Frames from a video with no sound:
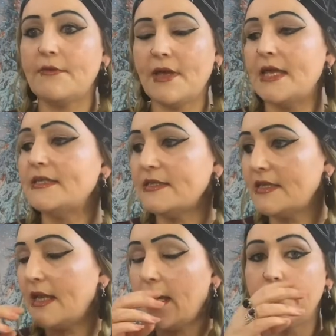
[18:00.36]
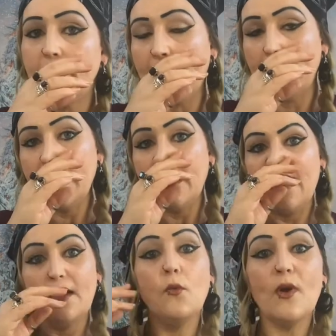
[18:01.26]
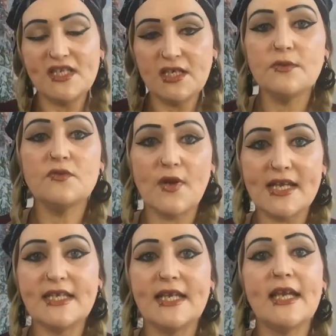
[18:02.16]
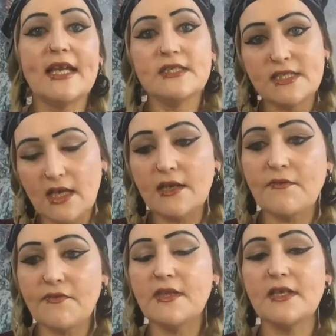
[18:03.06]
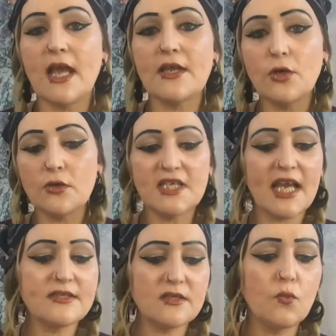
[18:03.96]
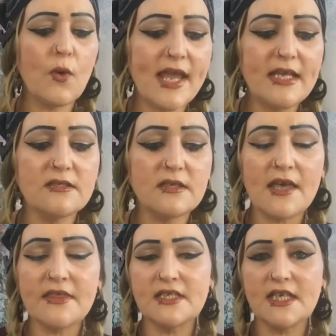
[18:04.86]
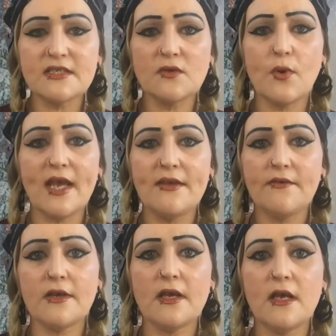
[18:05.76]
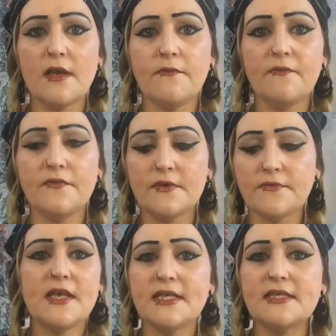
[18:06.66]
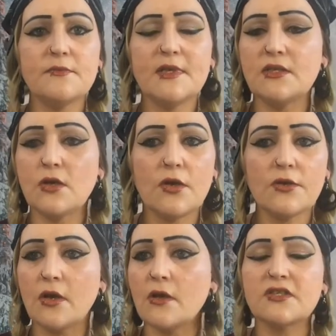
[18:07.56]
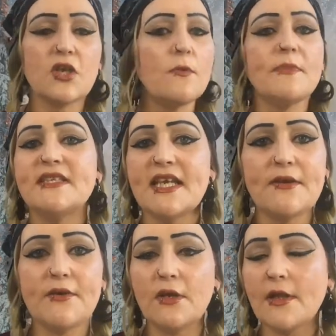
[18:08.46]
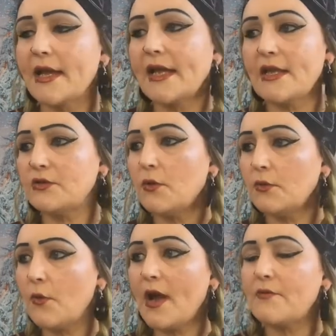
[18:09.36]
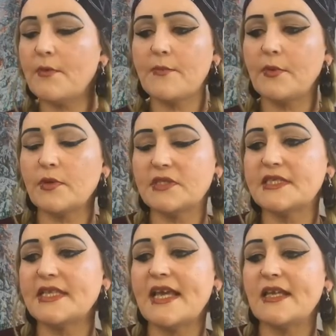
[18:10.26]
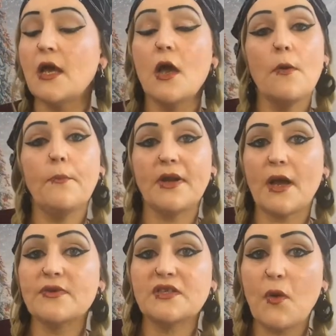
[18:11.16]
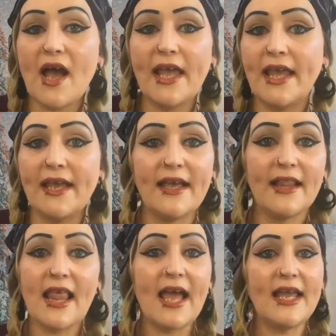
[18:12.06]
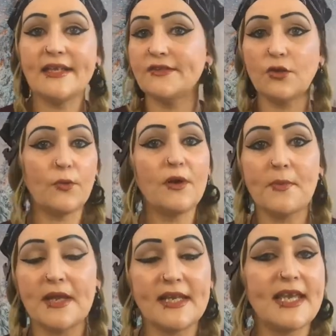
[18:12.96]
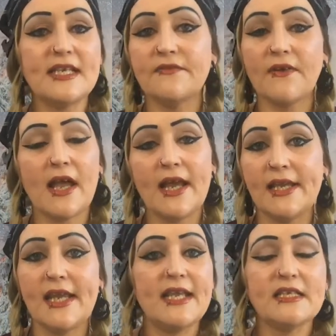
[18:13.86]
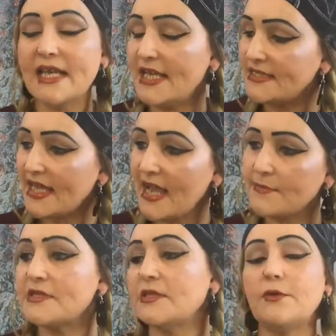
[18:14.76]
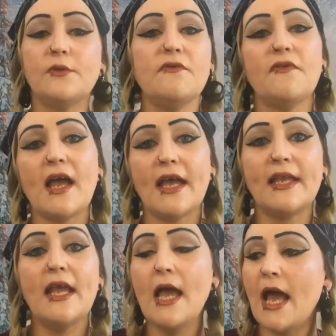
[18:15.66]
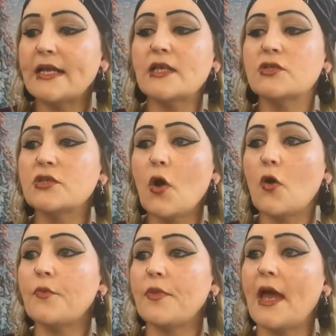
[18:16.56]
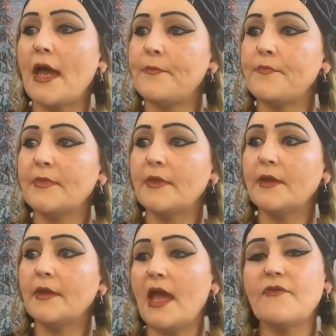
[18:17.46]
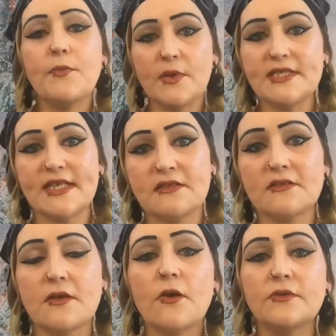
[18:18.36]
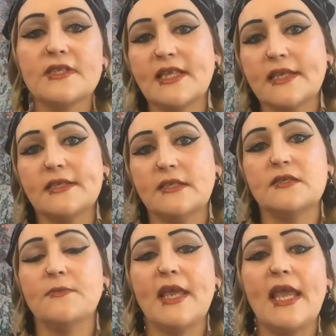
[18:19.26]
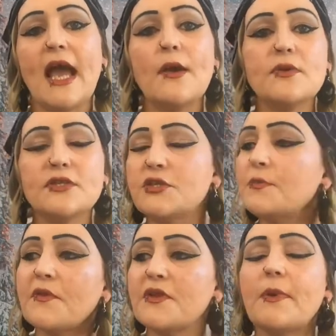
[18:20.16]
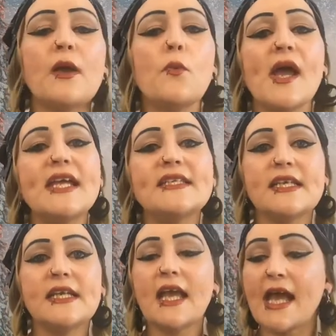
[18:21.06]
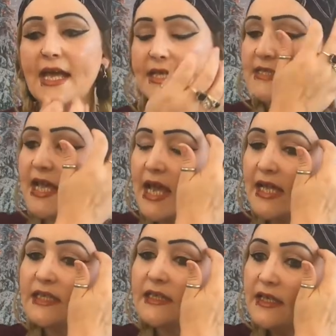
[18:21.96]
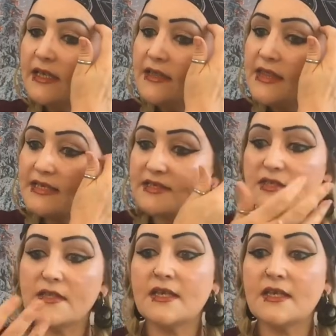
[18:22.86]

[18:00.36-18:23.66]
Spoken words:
out yet? When she was ready and everything, I know she had to wait. I think she had to wait for things to be done or certain material. I don't quite remember what she said, but I was quite, like, don't worry about it, it's fine, it's absolutely fine. And I just hope that everybody's as understanding as me. I wasn't too bothered about waiting, guys, and that's